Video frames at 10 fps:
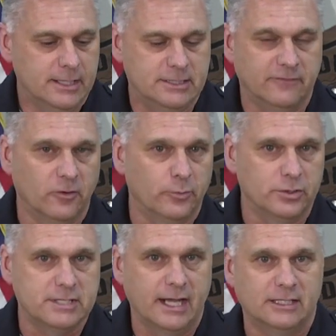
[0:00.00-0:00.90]
different
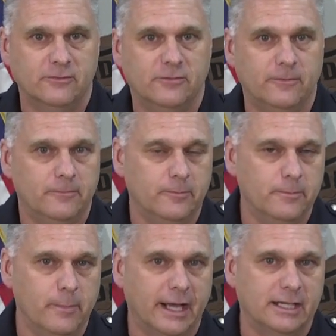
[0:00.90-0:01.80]
protective
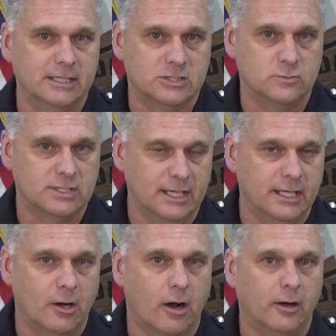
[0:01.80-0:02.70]
mechanisms
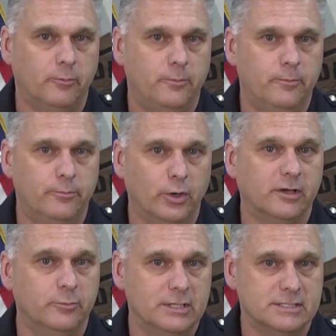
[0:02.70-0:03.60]
in our
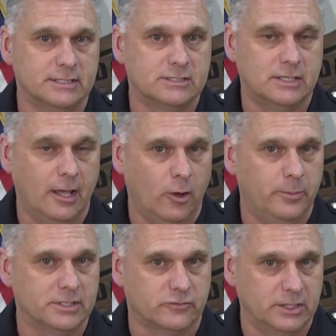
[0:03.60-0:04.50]
book of business to
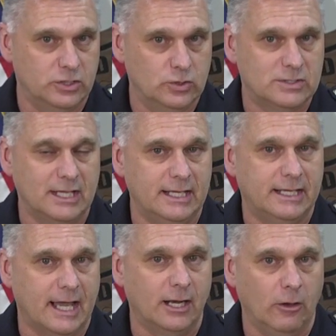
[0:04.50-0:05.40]
help us reduce
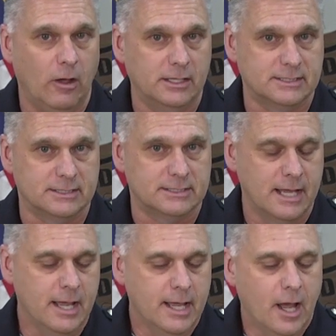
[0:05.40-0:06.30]
any kind of losses.
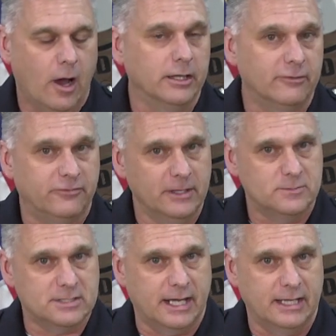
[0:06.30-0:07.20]
On the
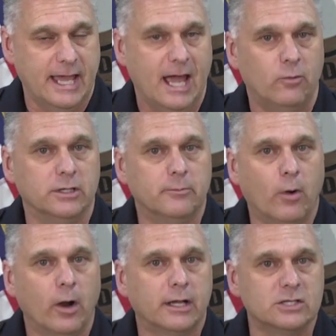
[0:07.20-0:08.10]
flip side of that, when the
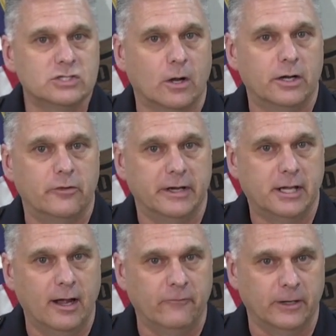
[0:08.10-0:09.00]
market started
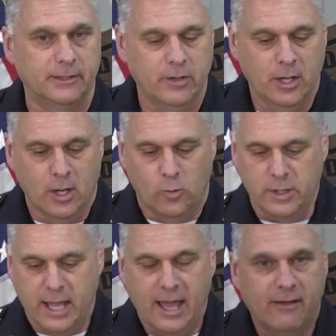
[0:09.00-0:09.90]
recovering,
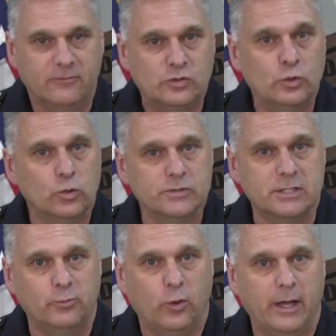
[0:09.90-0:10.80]
we have tools
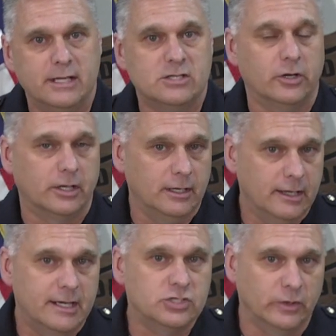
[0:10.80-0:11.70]
in place that are going to
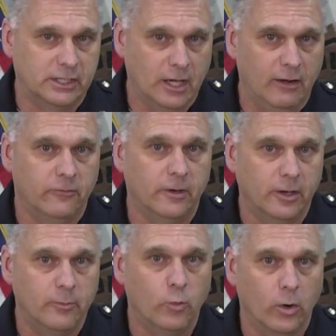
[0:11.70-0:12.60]
let us
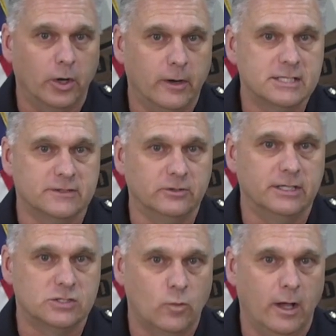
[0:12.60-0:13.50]
recover more
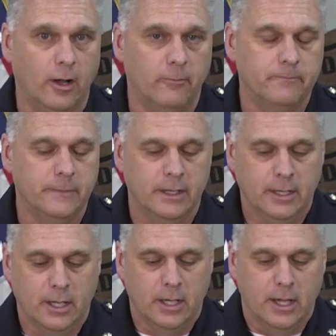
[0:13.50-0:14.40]
aggressively as well.
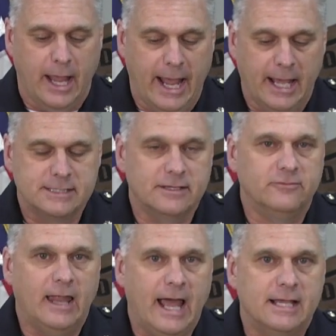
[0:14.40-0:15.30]
As
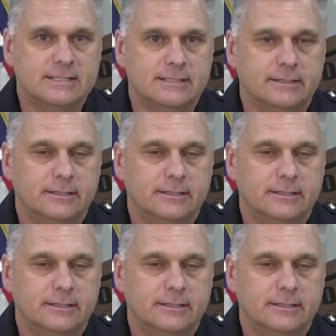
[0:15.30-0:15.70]
of last